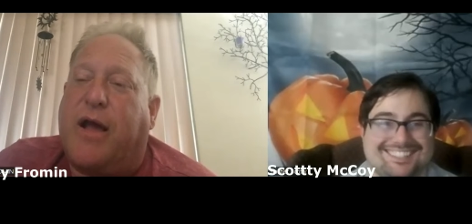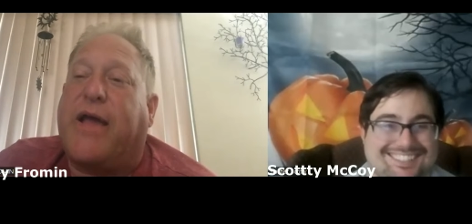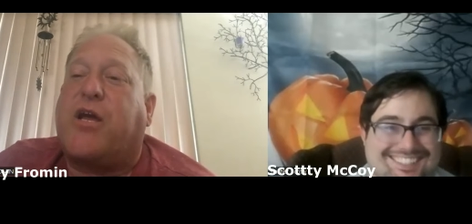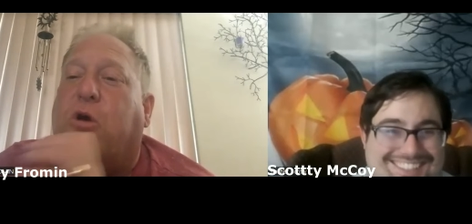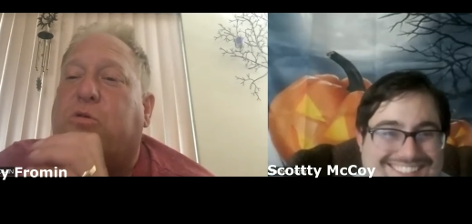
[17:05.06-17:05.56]
Speaker 1: I
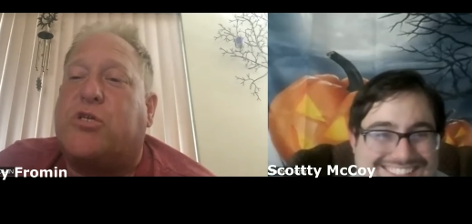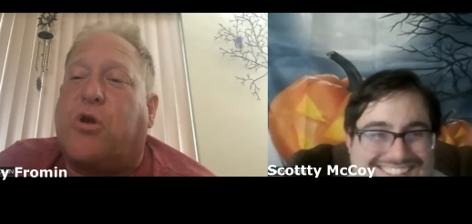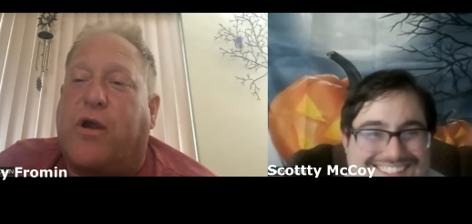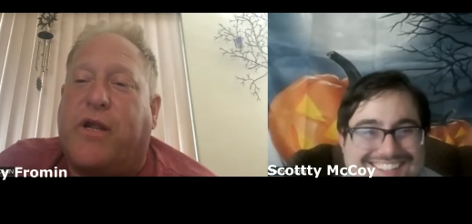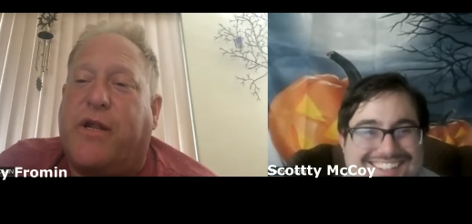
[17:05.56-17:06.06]

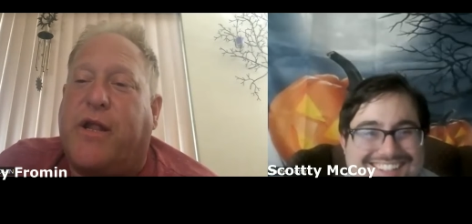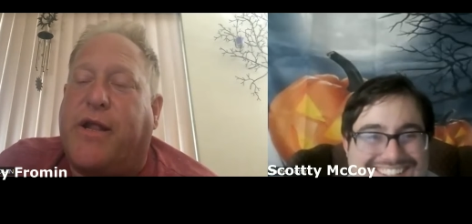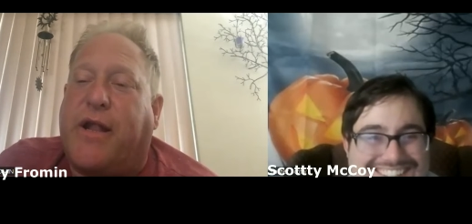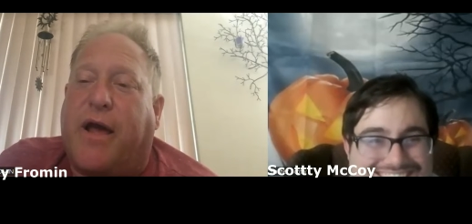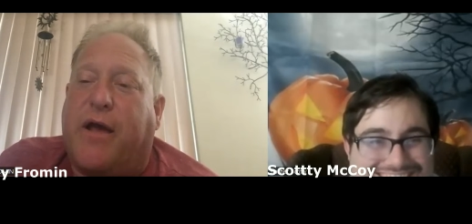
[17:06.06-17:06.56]
co-star in it,
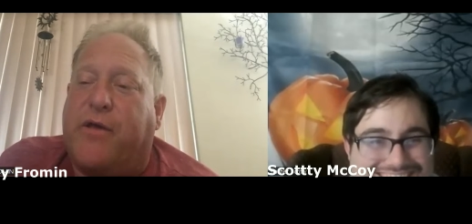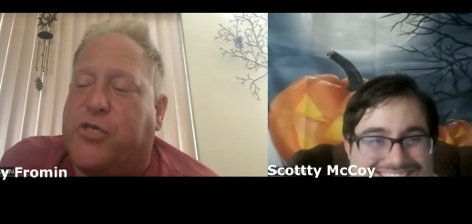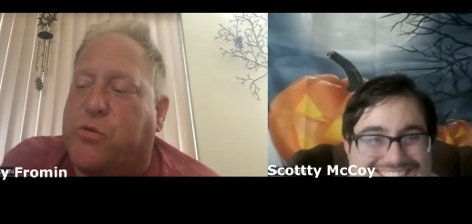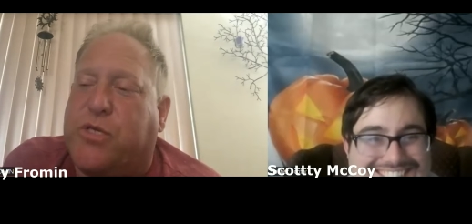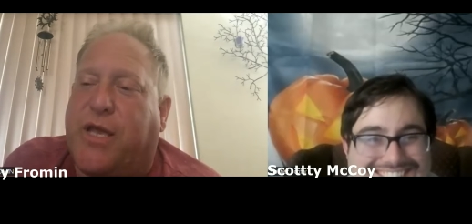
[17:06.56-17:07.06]
and this
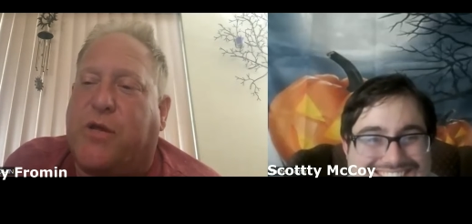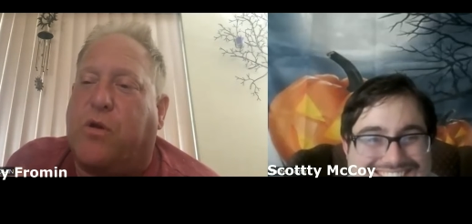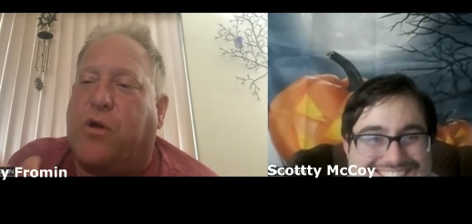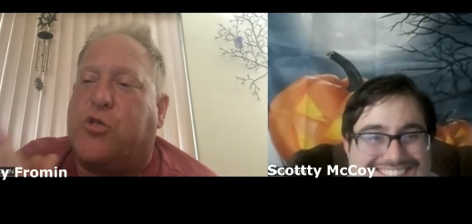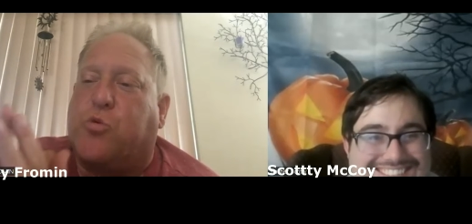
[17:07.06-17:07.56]
was like
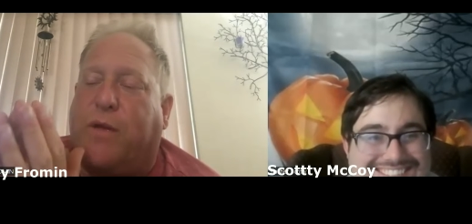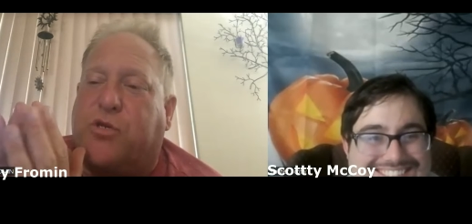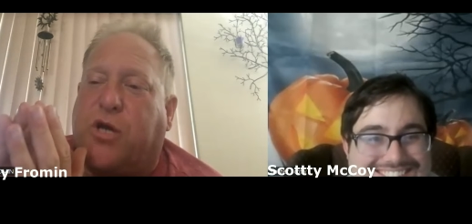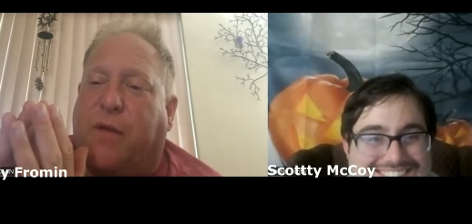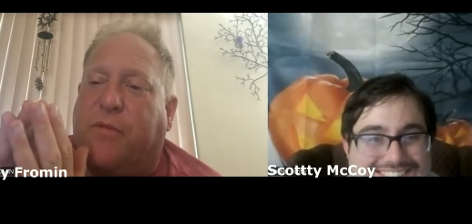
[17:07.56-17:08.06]
a dream
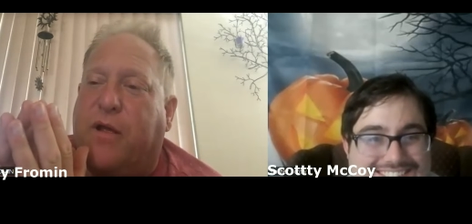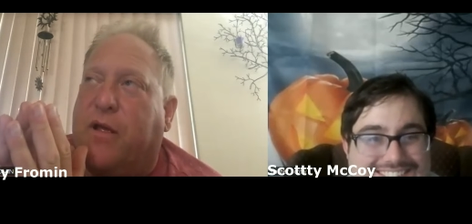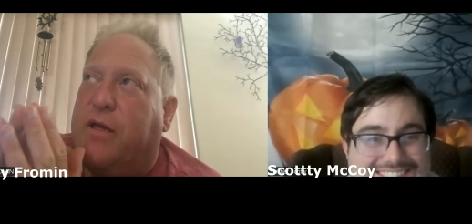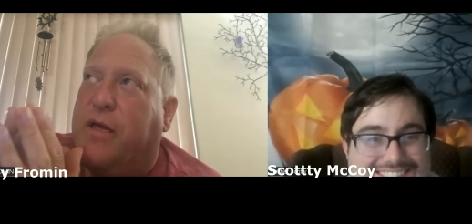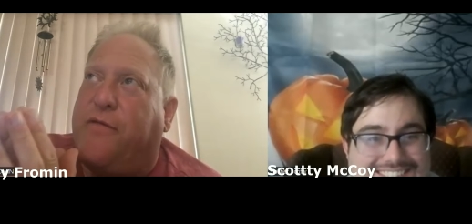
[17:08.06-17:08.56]
job.
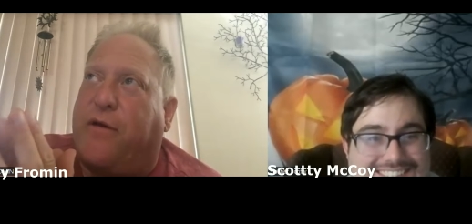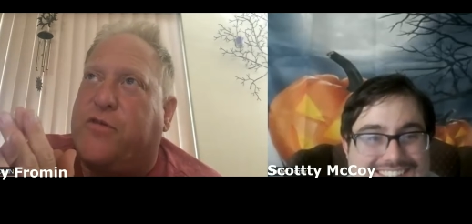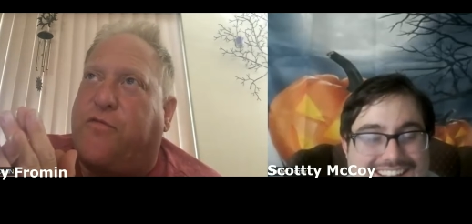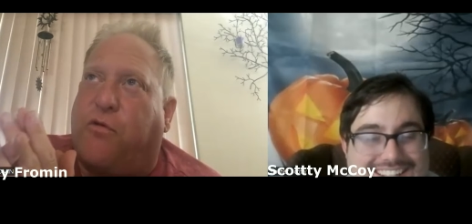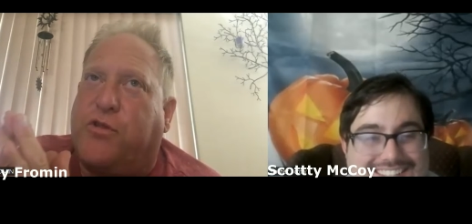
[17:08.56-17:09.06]
If I
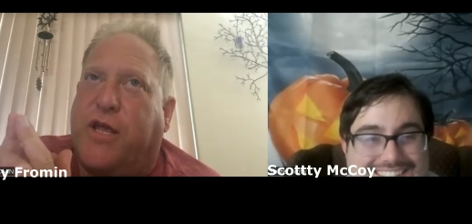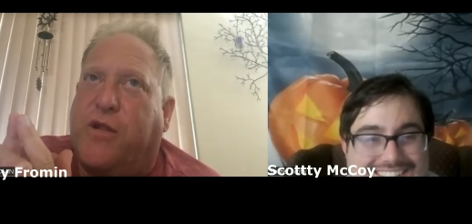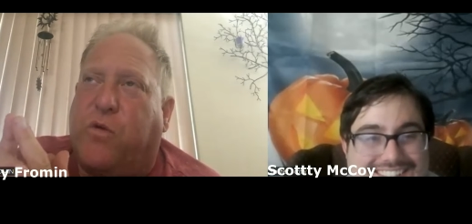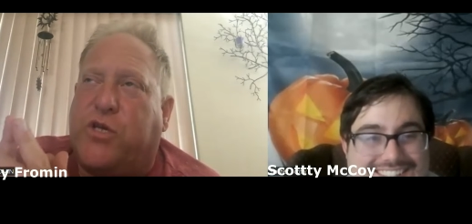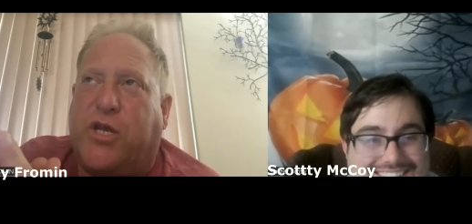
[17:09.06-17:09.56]
was
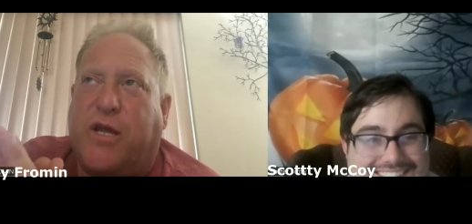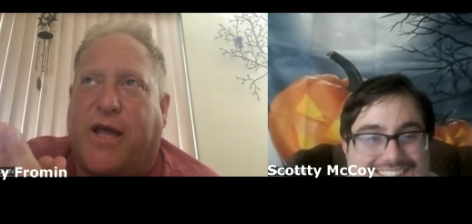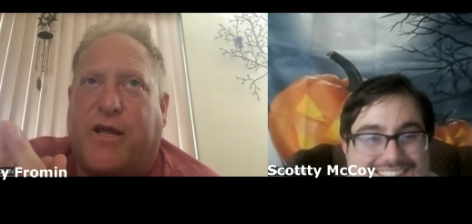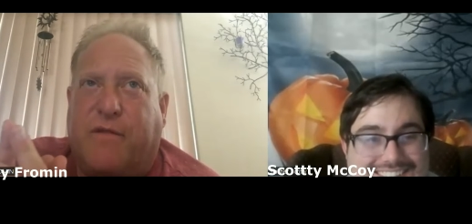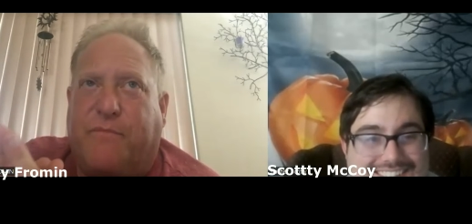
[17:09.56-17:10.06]
14, wishing I
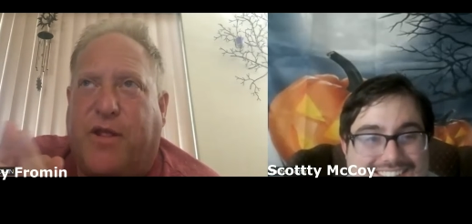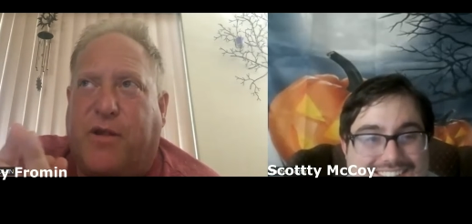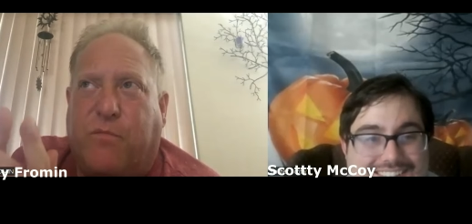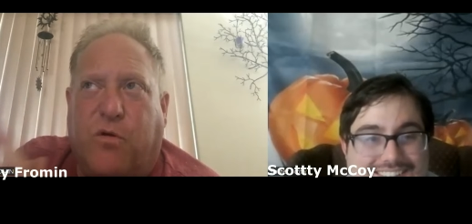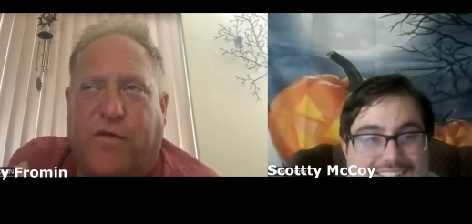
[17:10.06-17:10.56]
could be in a
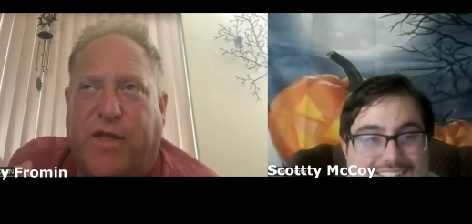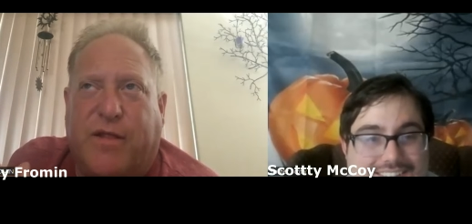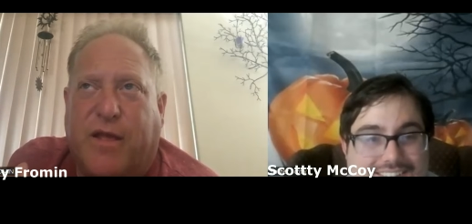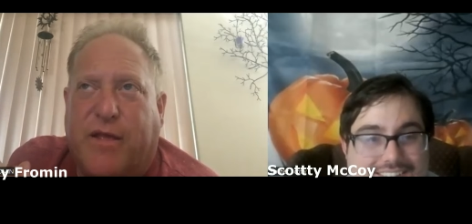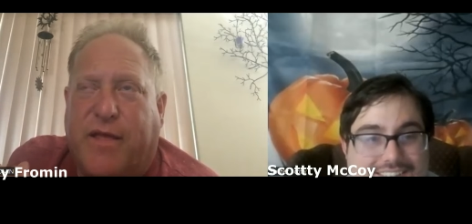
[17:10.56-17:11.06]
movie and
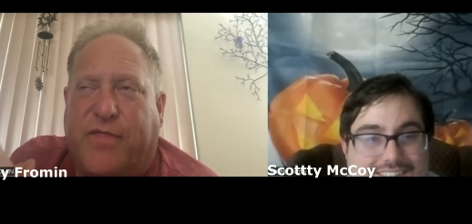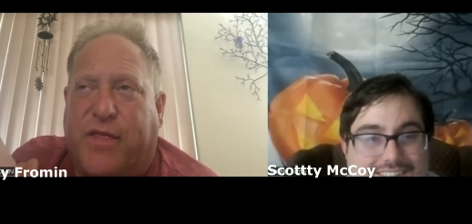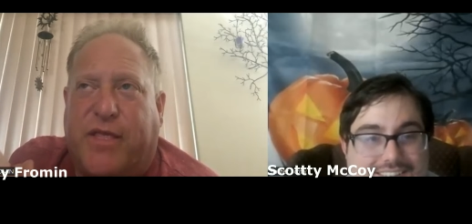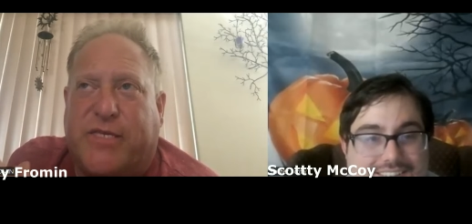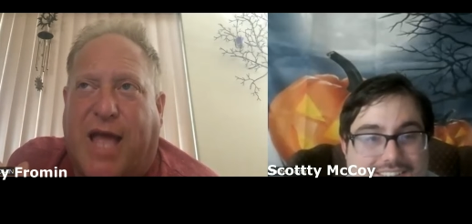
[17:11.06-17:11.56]

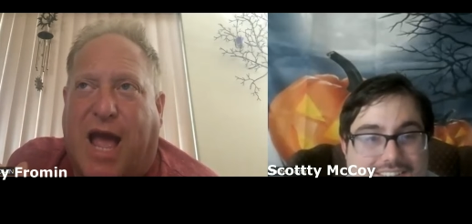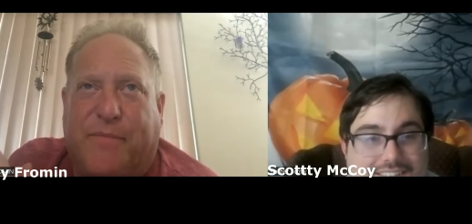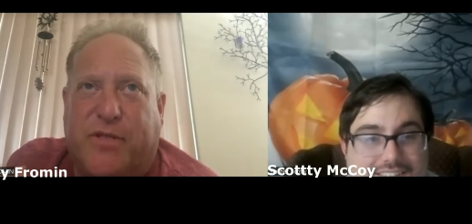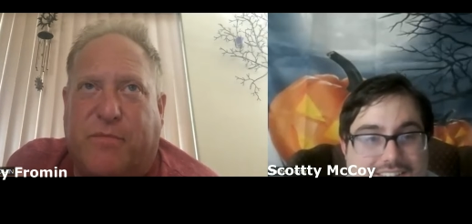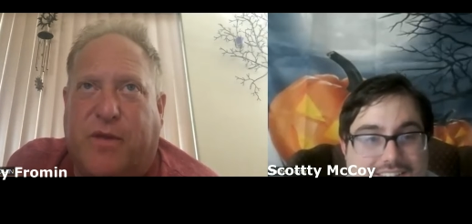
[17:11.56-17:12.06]
things
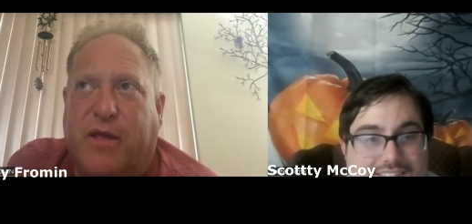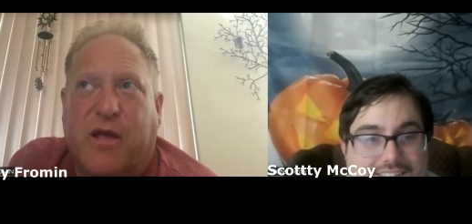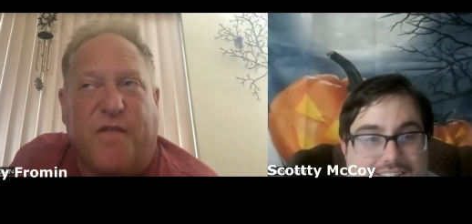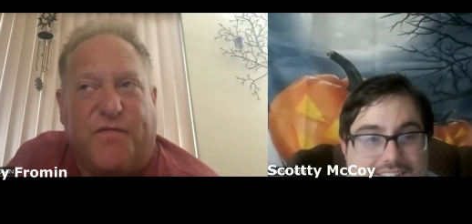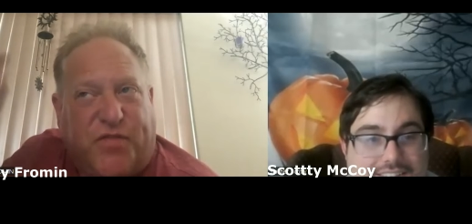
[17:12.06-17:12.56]
happened to me,
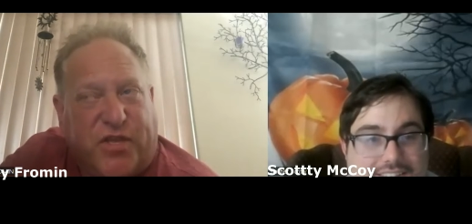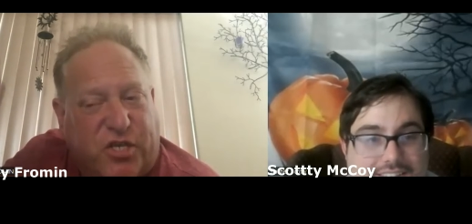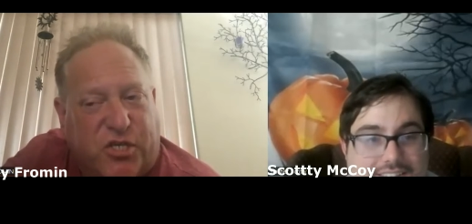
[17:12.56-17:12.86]
this